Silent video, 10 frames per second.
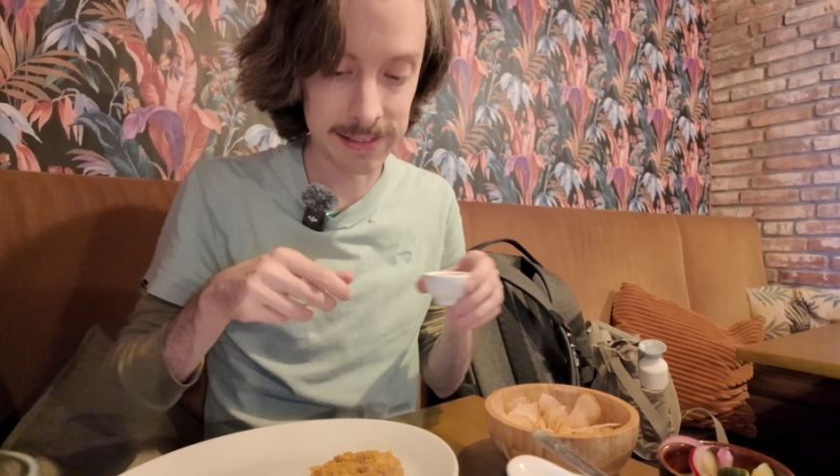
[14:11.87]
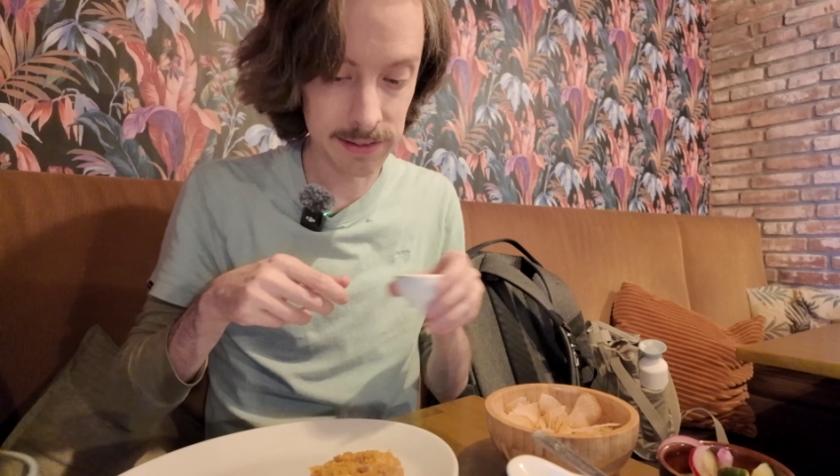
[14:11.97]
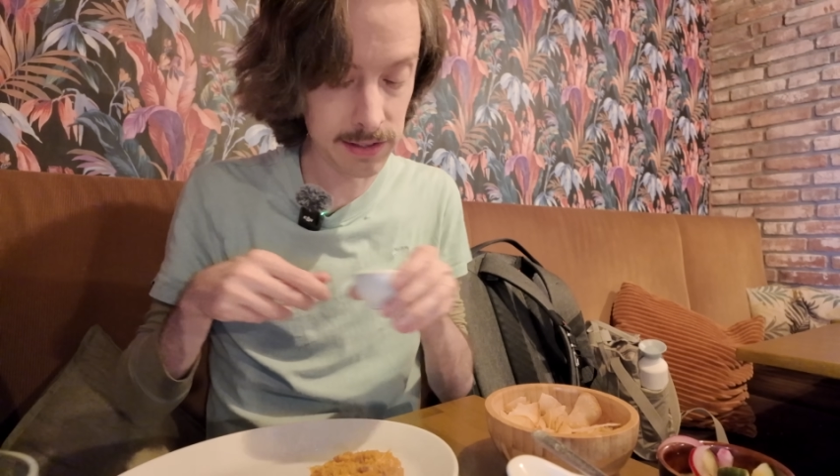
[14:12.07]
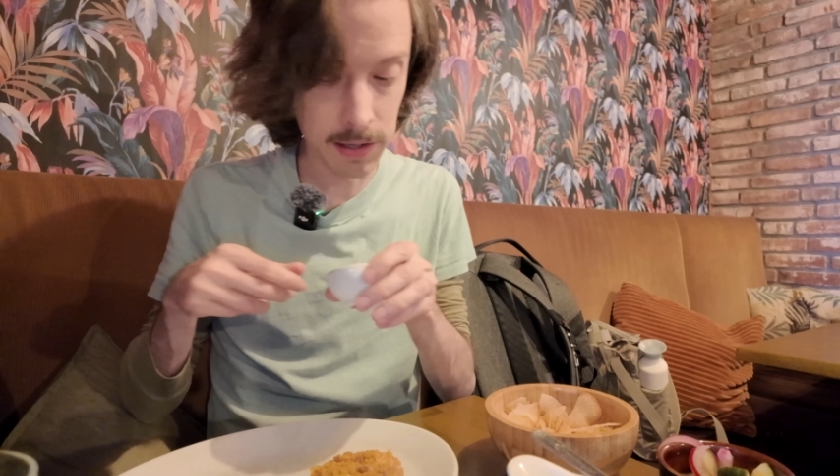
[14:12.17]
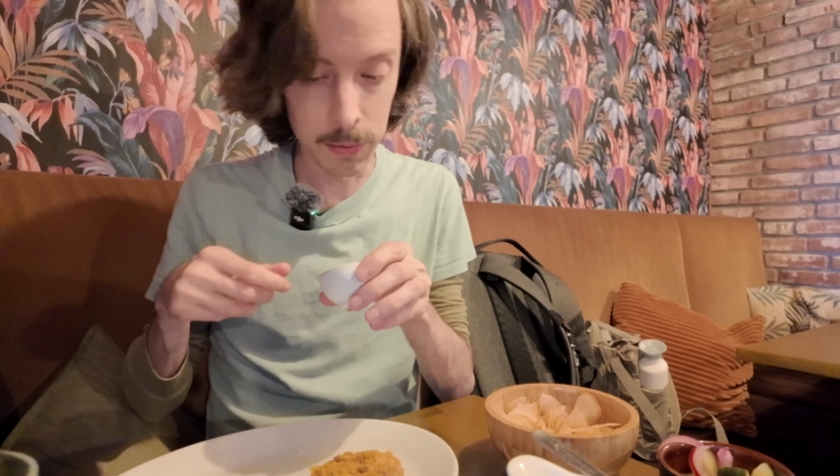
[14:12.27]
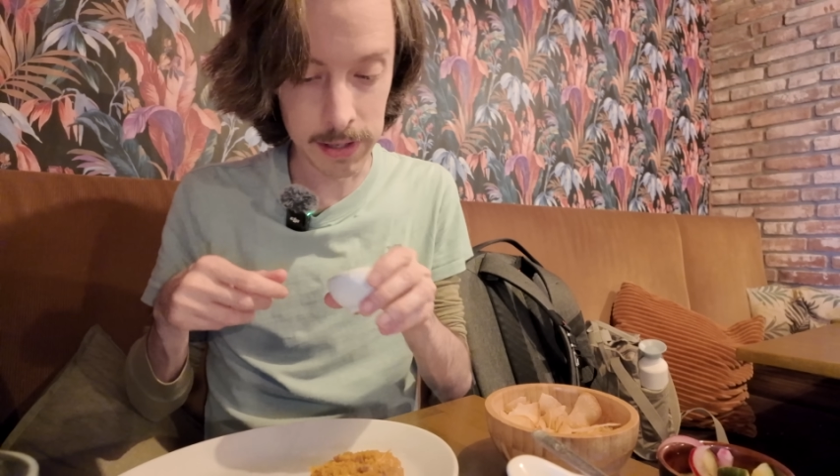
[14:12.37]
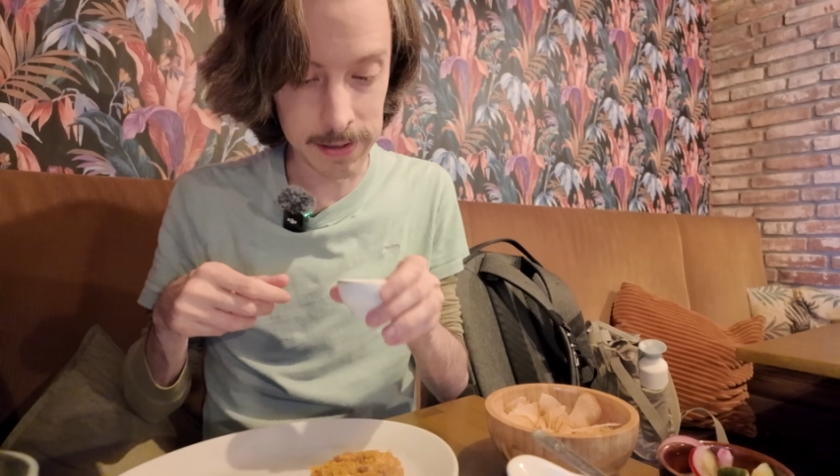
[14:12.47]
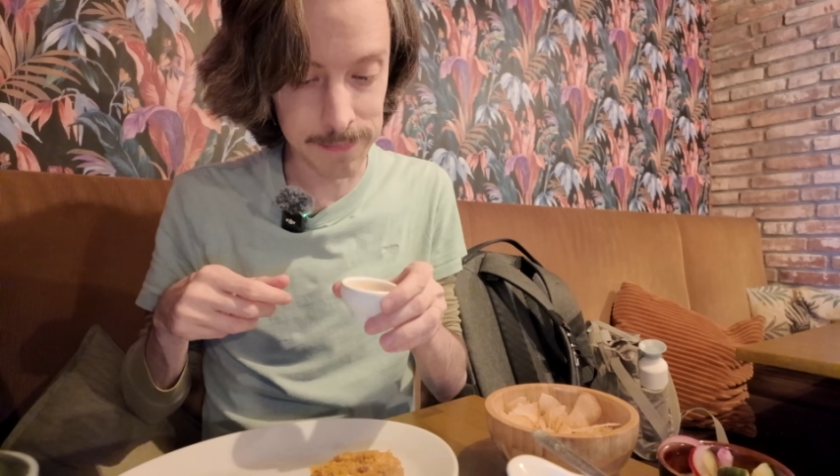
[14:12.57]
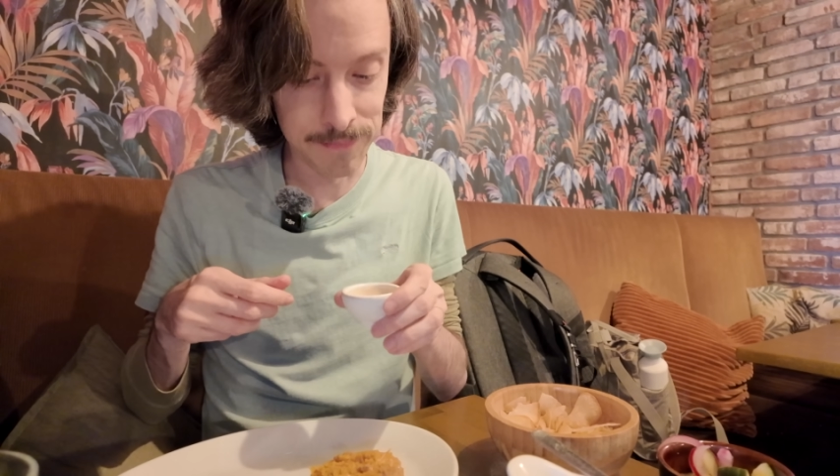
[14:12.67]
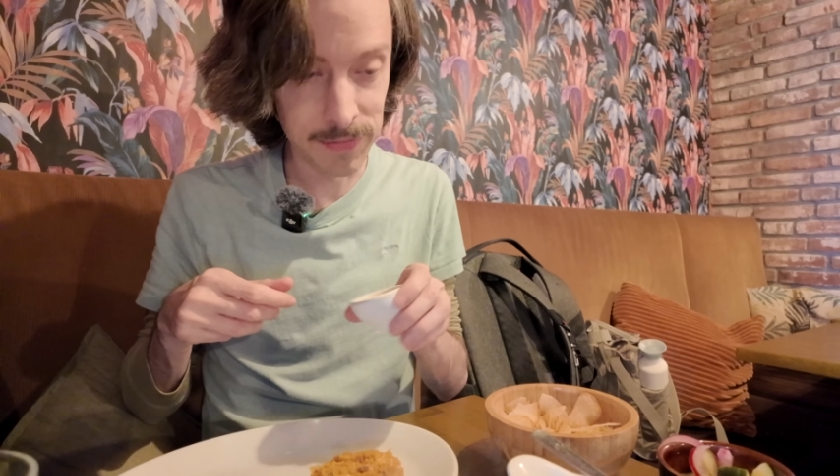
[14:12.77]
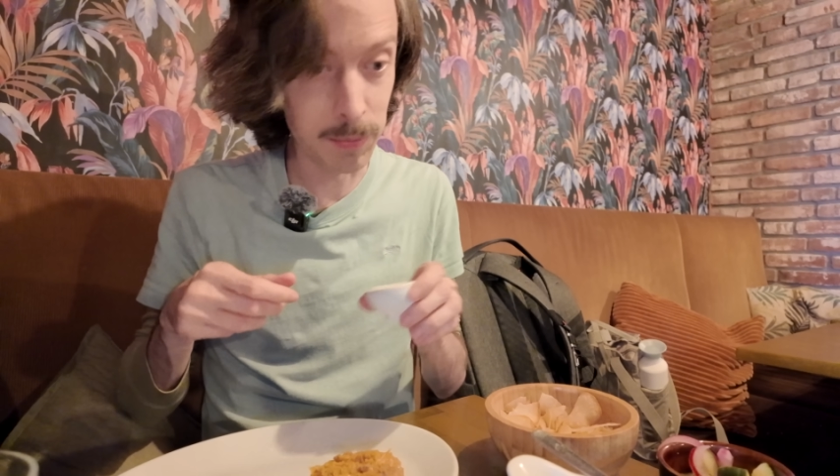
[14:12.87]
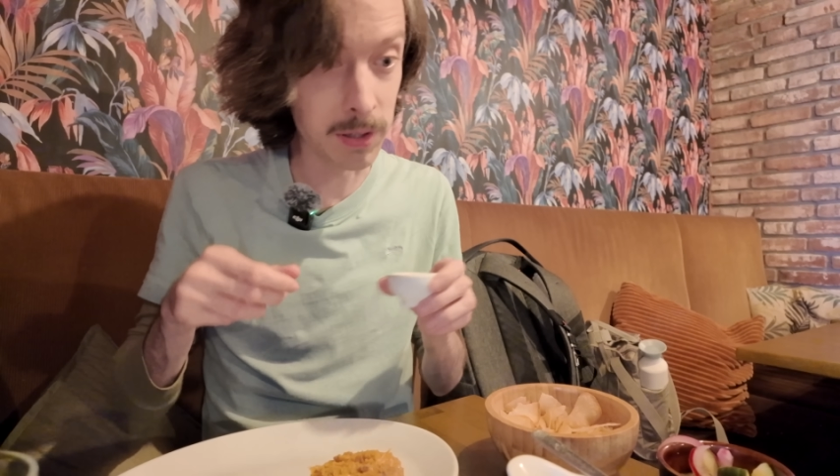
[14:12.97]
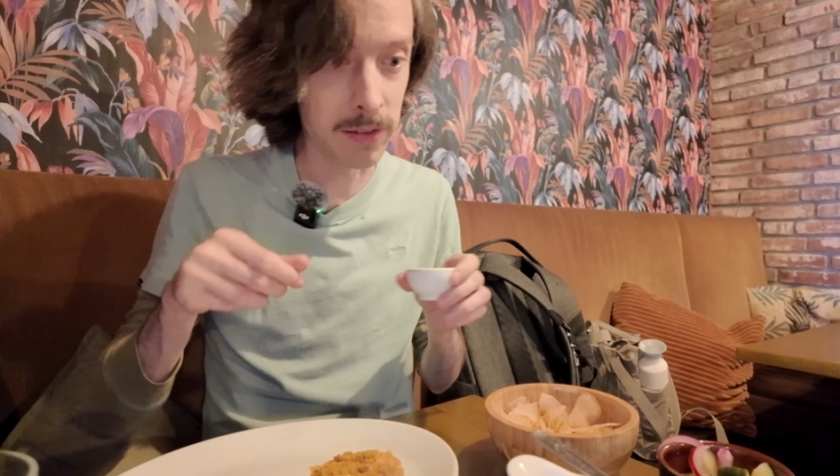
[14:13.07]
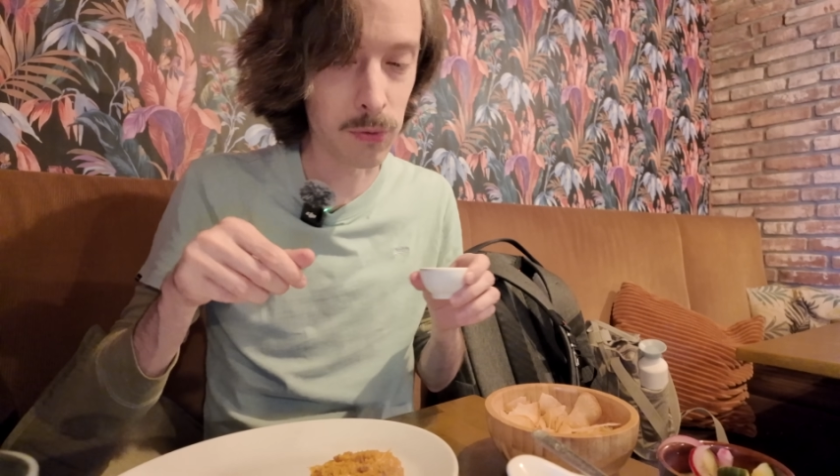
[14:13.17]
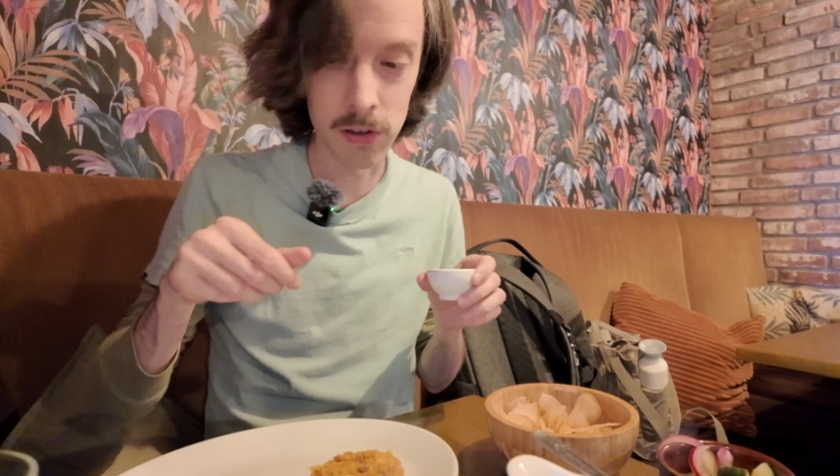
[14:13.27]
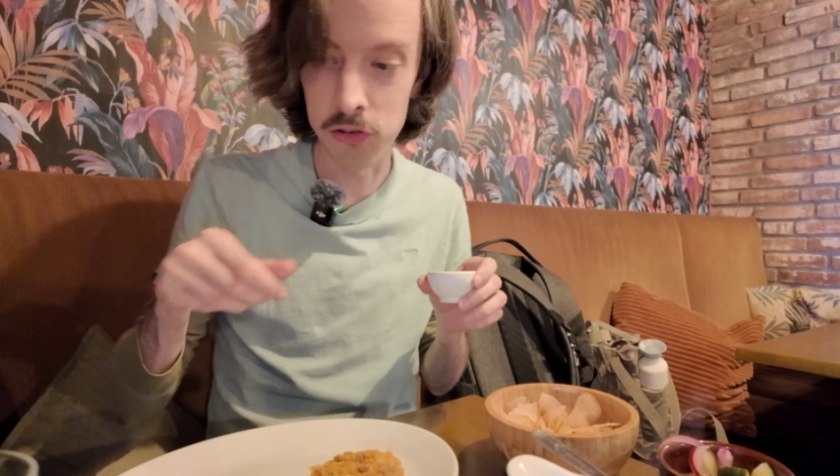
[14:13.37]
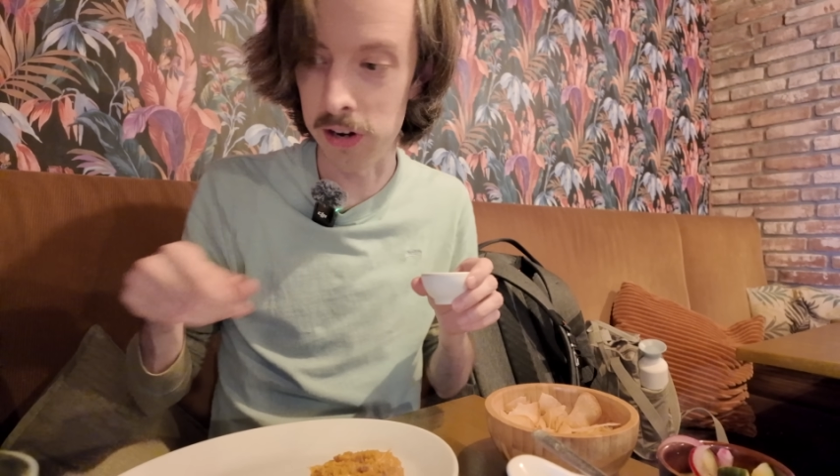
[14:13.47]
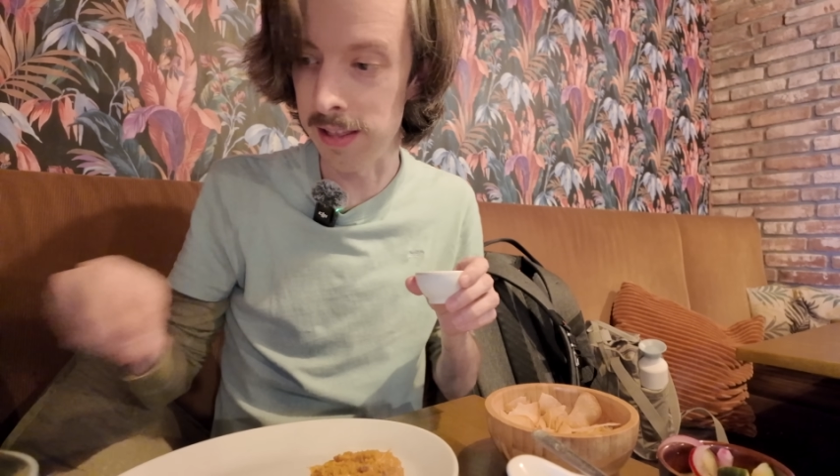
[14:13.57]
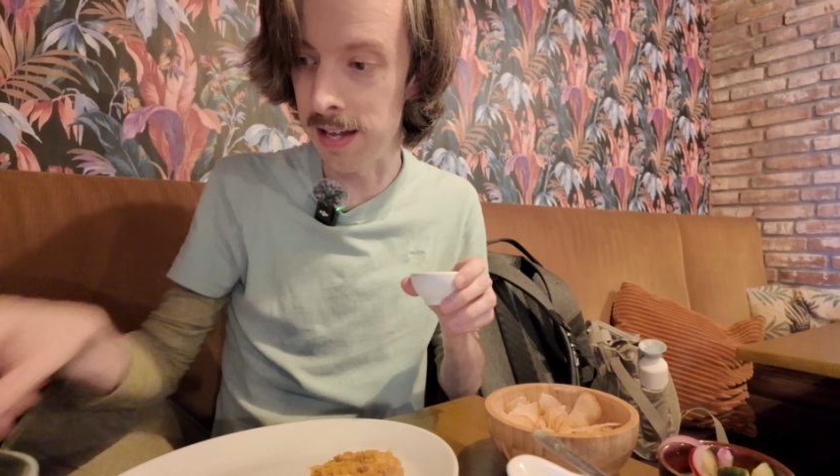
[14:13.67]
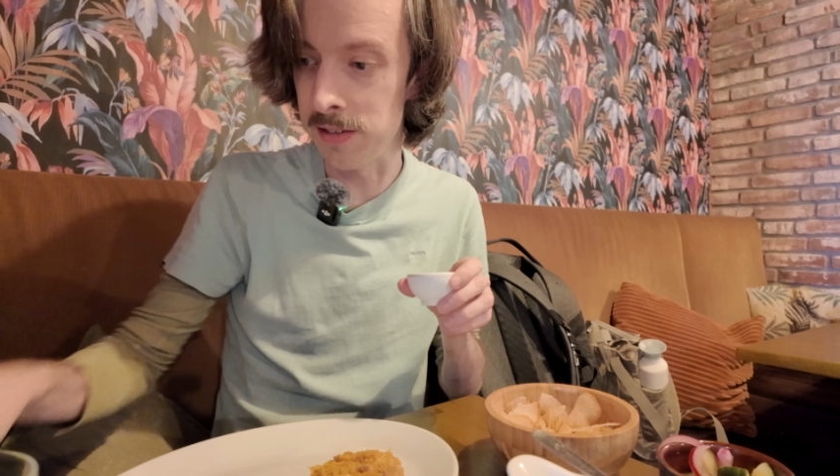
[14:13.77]
so looking forward to
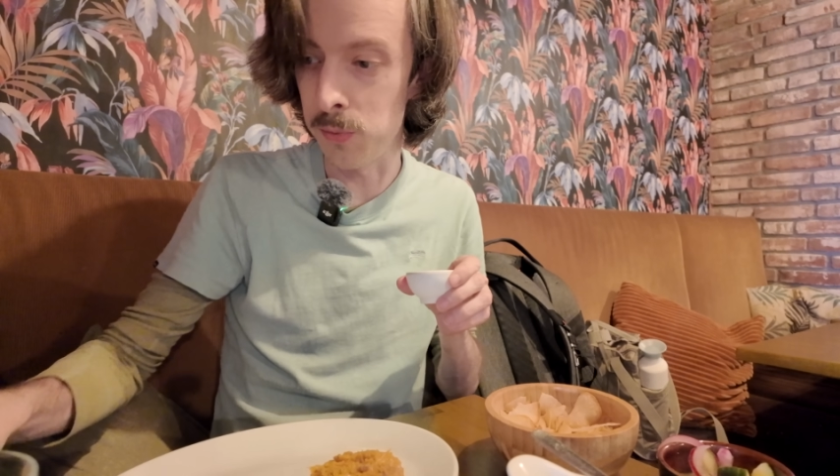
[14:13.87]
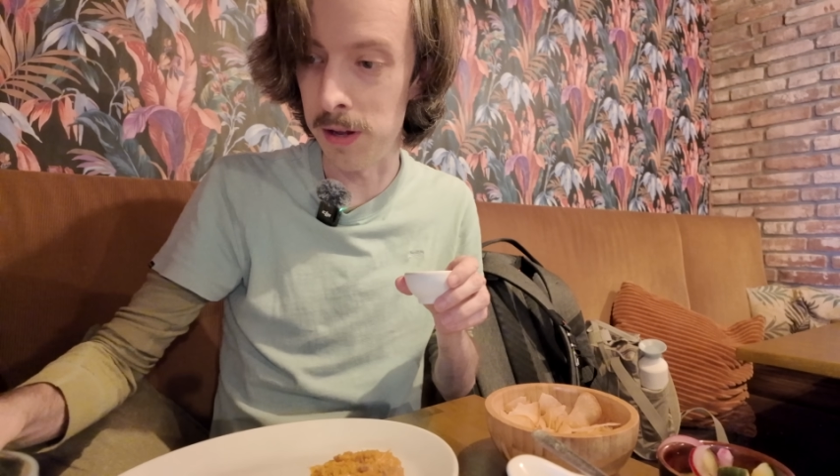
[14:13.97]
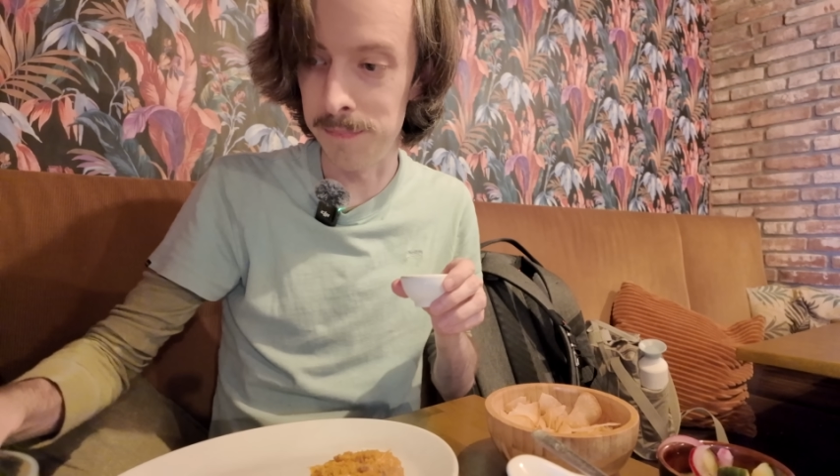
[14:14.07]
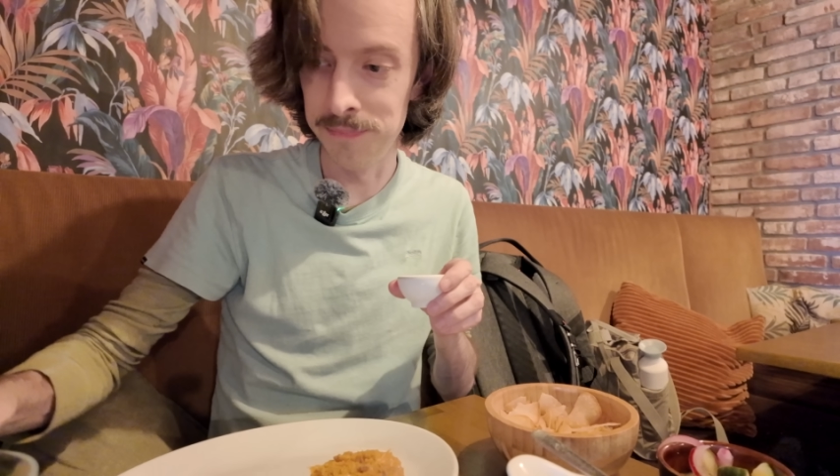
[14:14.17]
trying that as well.